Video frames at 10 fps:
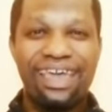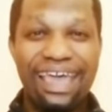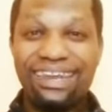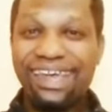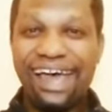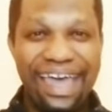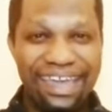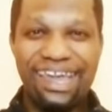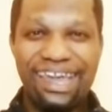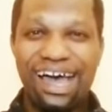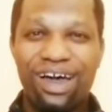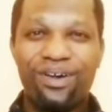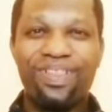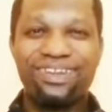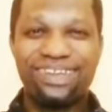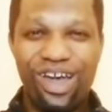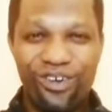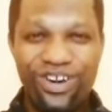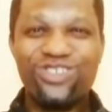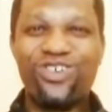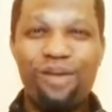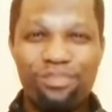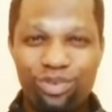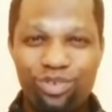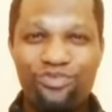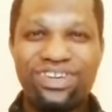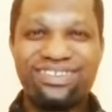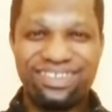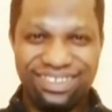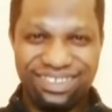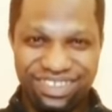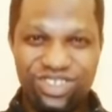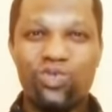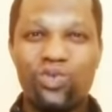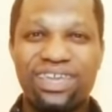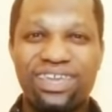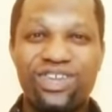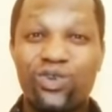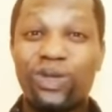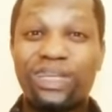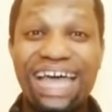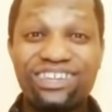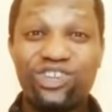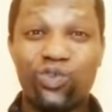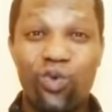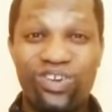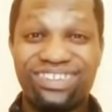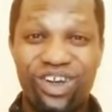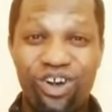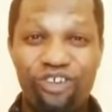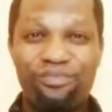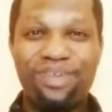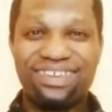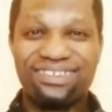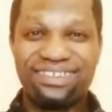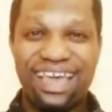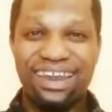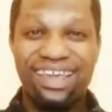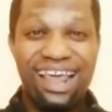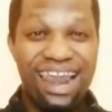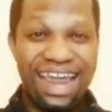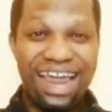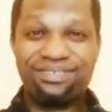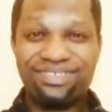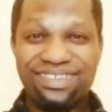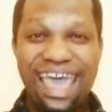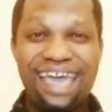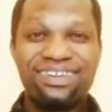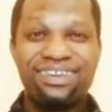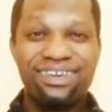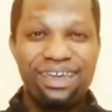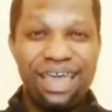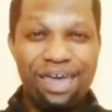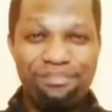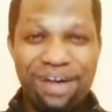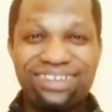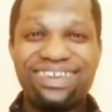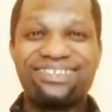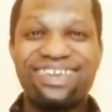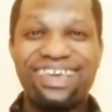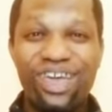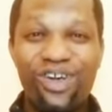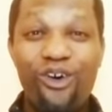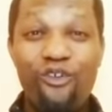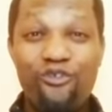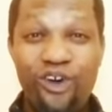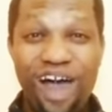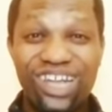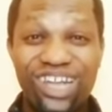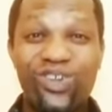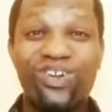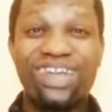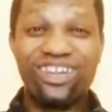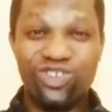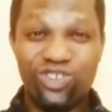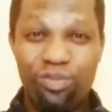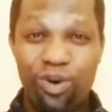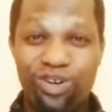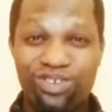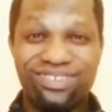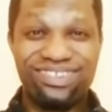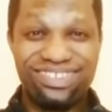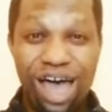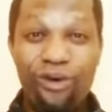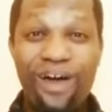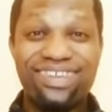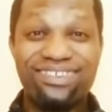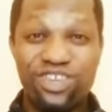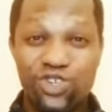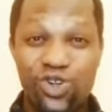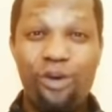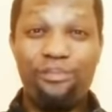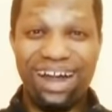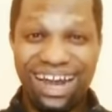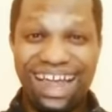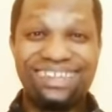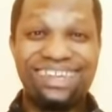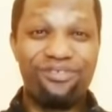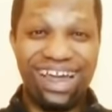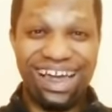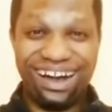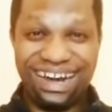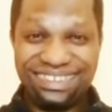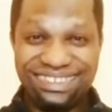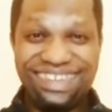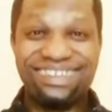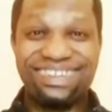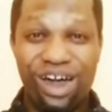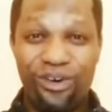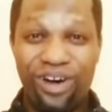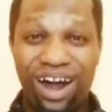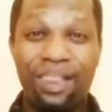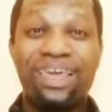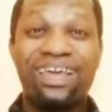anyhow, they are going to approve it this week. So that is what the government has said. Like I said, emergency income for another 2 months, that one is a sure banker. They have guaranteed that one.